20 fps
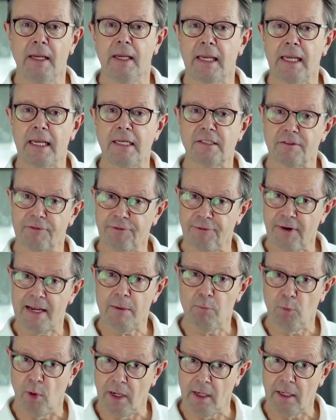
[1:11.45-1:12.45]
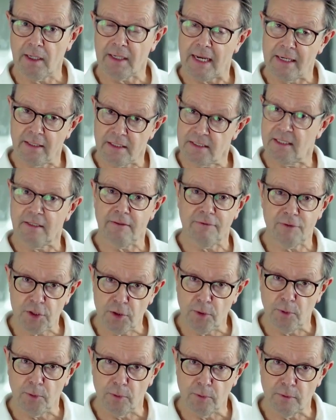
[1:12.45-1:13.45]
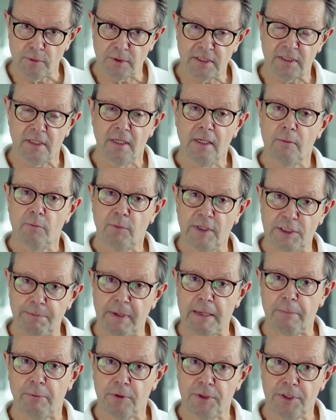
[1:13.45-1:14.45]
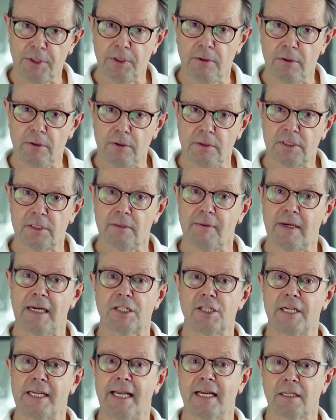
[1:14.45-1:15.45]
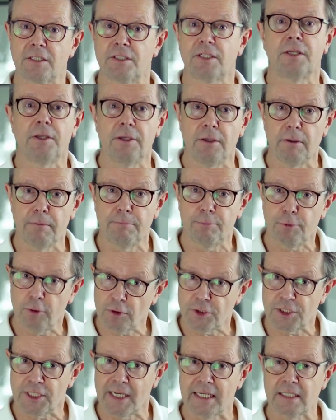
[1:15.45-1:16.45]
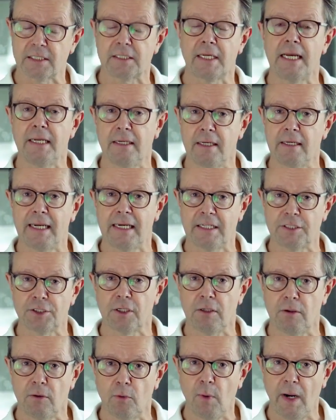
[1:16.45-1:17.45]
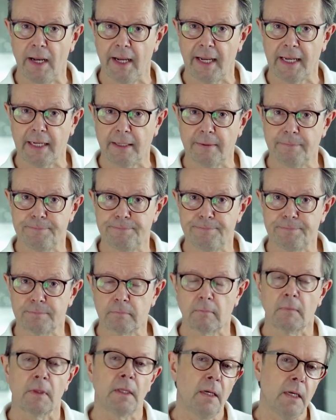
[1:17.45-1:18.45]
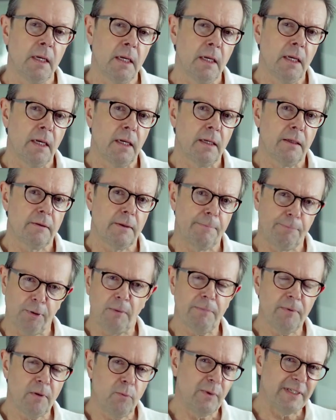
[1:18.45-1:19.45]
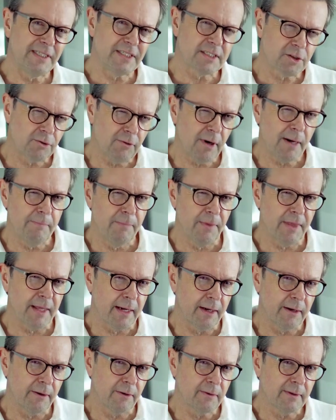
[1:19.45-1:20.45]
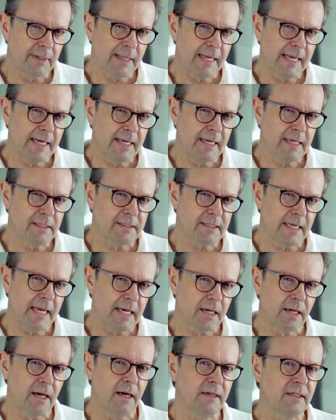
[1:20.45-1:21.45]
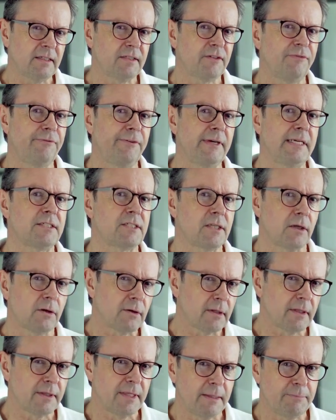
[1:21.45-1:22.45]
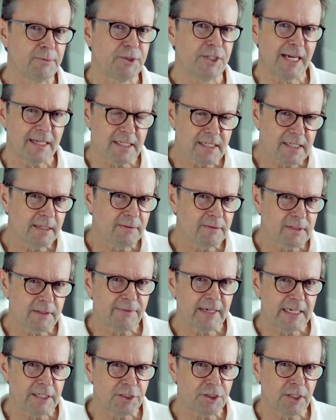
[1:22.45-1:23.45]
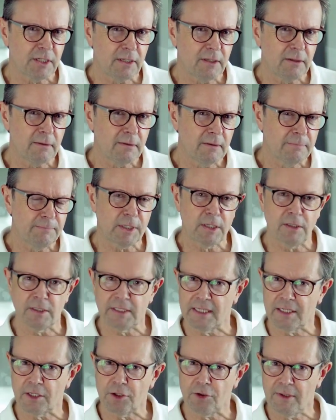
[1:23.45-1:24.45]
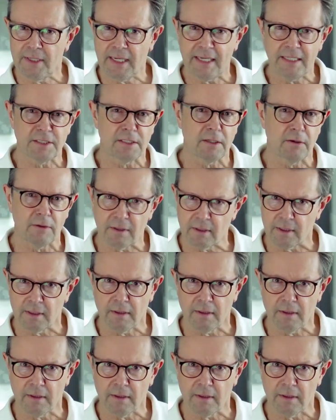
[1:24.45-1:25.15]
is a framework and a set of tools which people use to actually execute projects in an agile way. The problem with Scrum, though, is it kind of defeats a lot of the objectives of Agile because it creates a lot